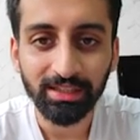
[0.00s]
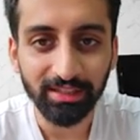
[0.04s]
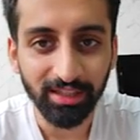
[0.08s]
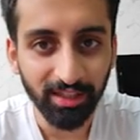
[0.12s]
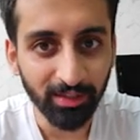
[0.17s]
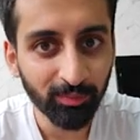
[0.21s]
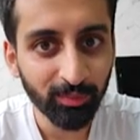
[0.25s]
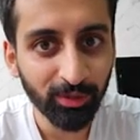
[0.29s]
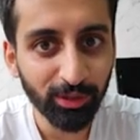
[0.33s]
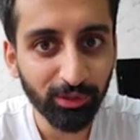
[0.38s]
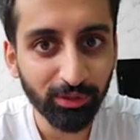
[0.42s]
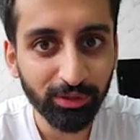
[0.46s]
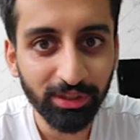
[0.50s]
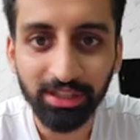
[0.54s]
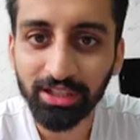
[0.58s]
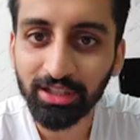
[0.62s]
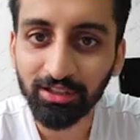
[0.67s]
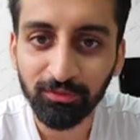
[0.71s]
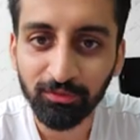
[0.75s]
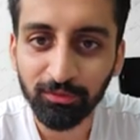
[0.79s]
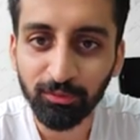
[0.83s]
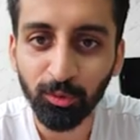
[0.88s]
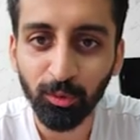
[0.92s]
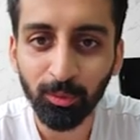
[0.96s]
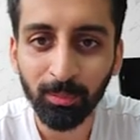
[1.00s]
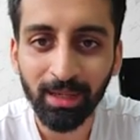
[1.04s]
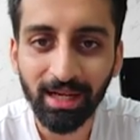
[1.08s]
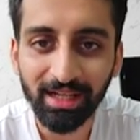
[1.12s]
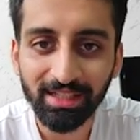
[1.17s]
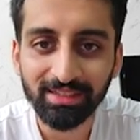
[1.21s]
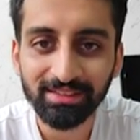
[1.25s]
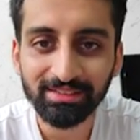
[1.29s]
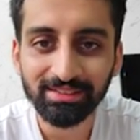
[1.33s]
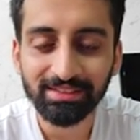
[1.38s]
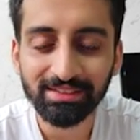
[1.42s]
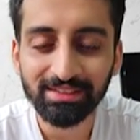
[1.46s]
Then we're looking at 4
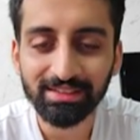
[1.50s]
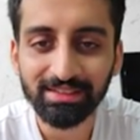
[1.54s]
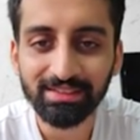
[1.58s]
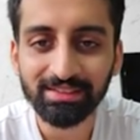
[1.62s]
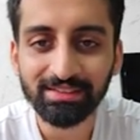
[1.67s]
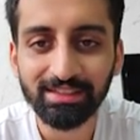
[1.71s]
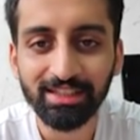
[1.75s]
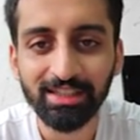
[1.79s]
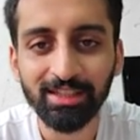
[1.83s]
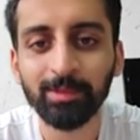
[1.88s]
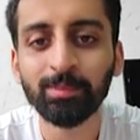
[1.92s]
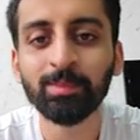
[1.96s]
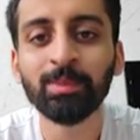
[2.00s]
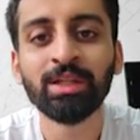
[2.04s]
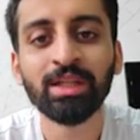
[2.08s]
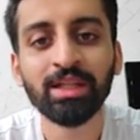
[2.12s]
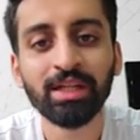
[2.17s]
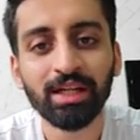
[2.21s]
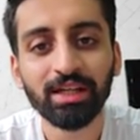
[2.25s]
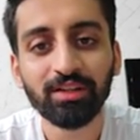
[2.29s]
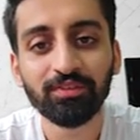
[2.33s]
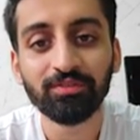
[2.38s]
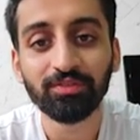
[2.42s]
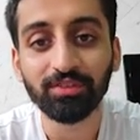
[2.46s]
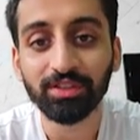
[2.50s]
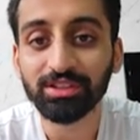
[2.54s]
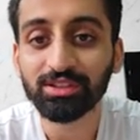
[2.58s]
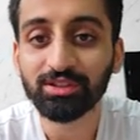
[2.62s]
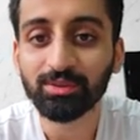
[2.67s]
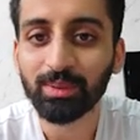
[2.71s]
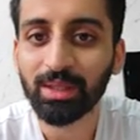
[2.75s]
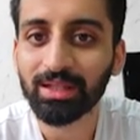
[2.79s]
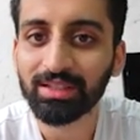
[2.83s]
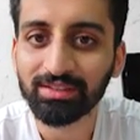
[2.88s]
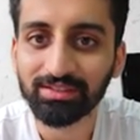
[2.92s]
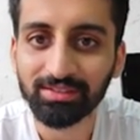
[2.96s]
batters in this game. First
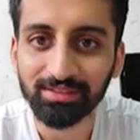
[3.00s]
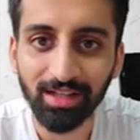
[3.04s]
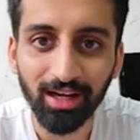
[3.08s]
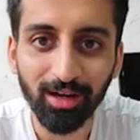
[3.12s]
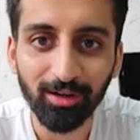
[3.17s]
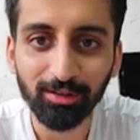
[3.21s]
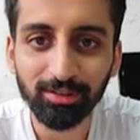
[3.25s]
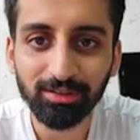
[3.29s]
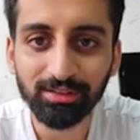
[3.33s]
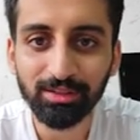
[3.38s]
one is Rahul